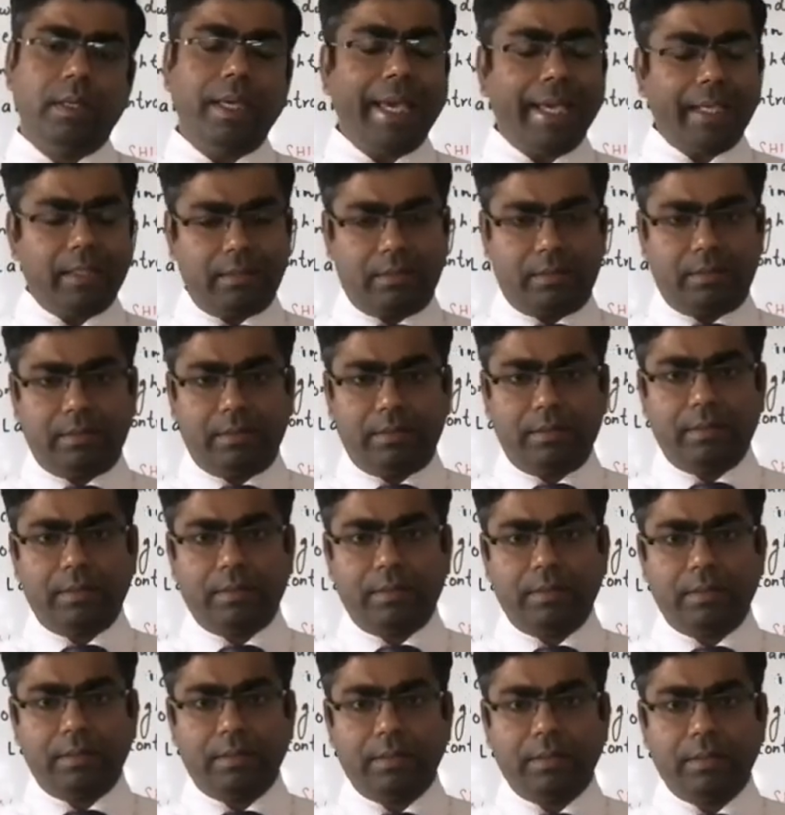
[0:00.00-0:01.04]

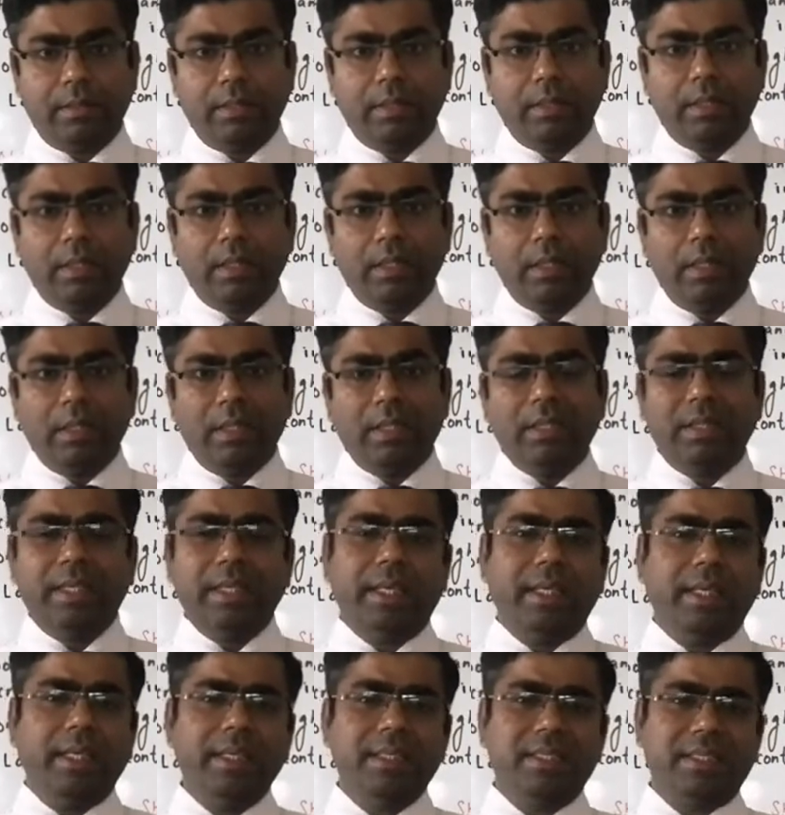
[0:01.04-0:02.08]
As
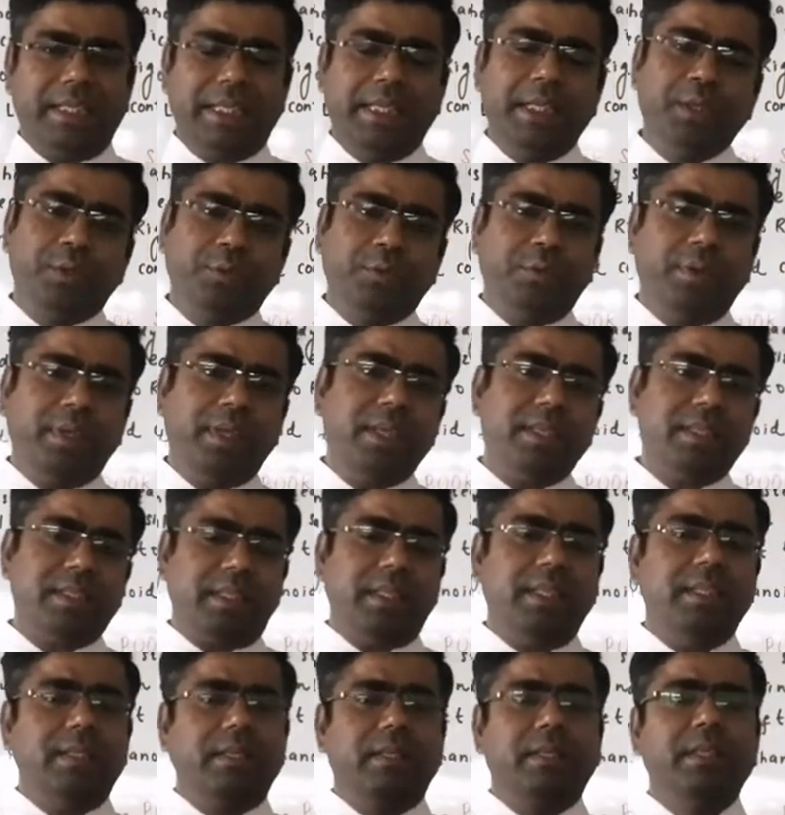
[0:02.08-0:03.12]
there is
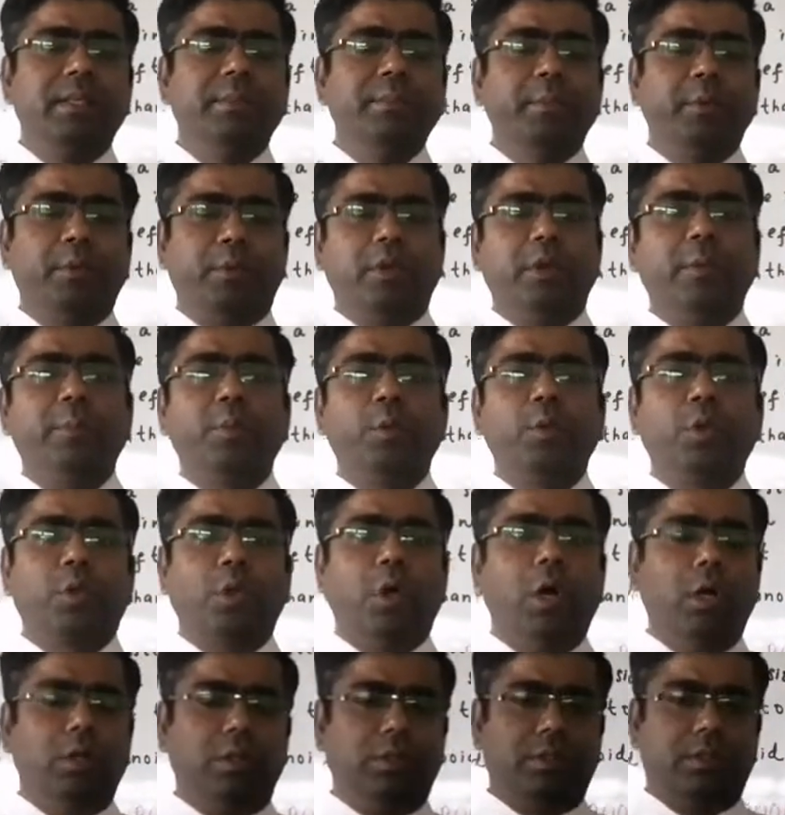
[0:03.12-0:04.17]
increase in the number of
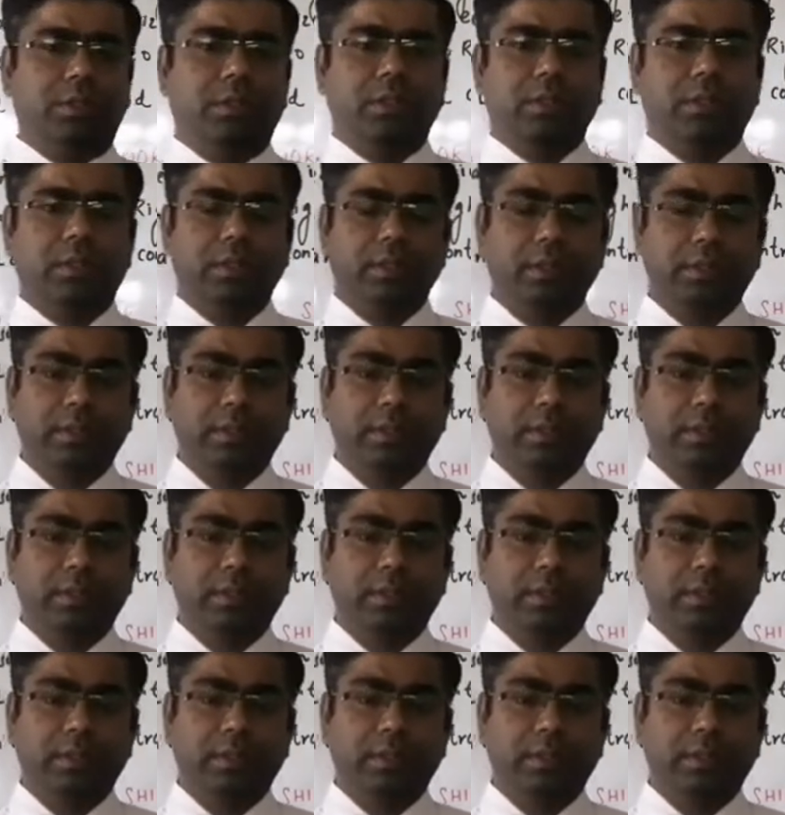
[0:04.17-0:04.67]
protons,